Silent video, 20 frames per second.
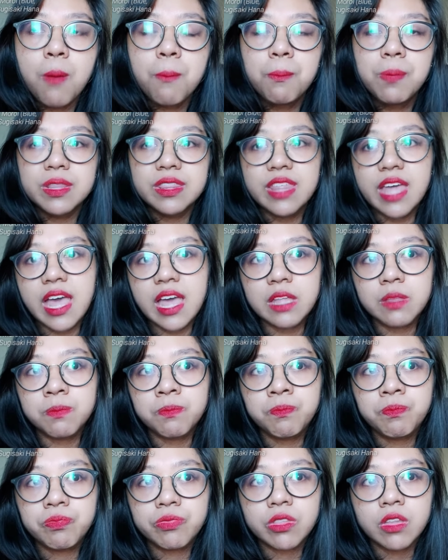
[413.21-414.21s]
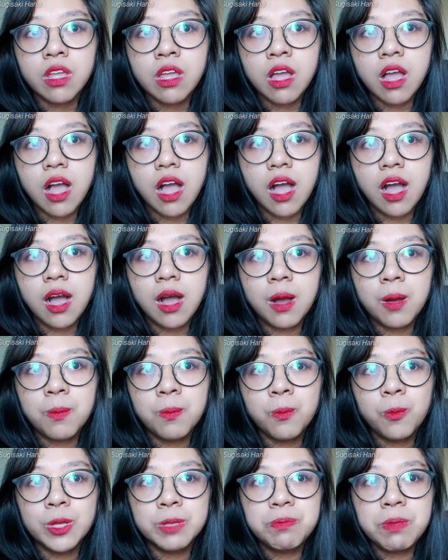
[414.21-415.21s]
But then
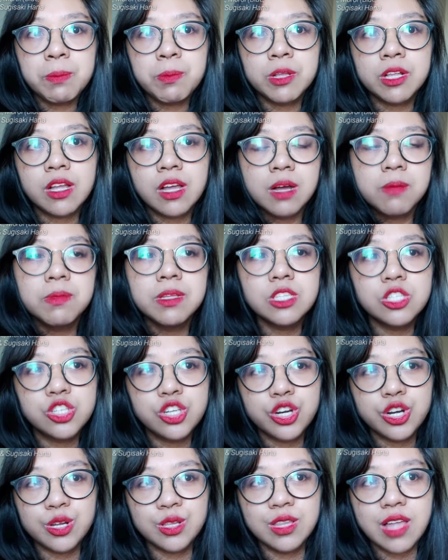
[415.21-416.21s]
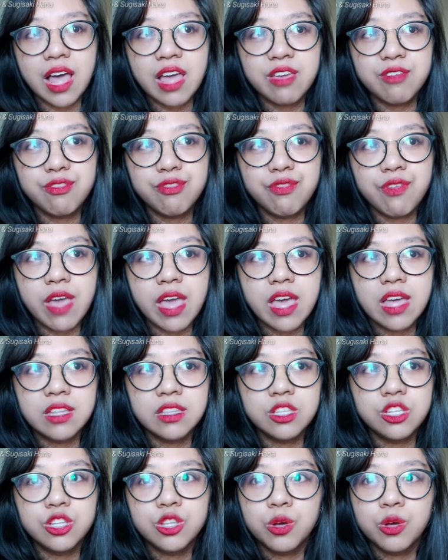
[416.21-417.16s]
when people come into your life and,